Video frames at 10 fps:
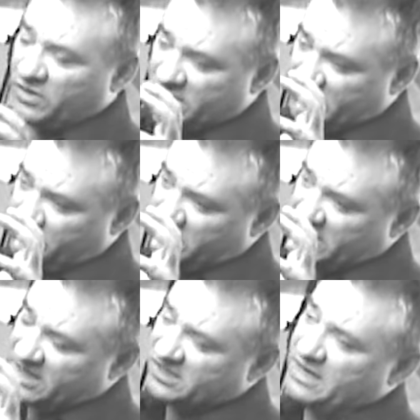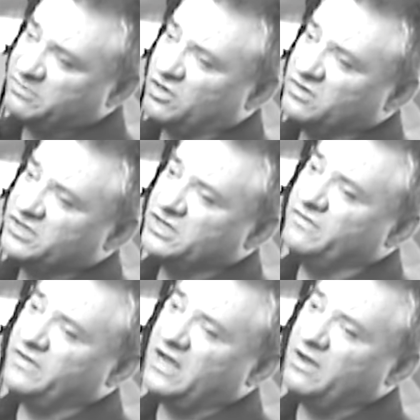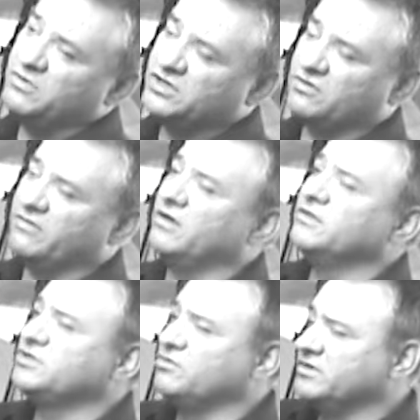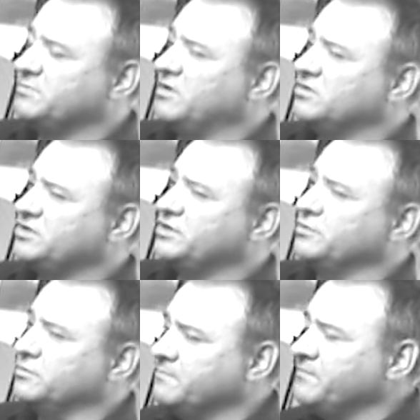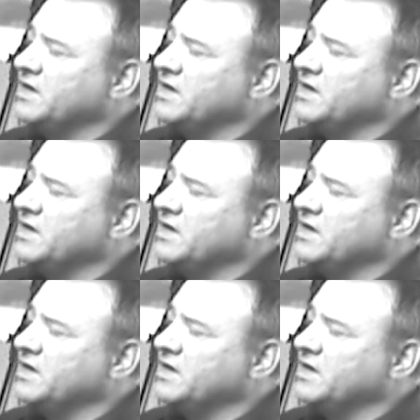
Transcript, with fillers: We, we take a snapshot of the server and we store it on the storage box too.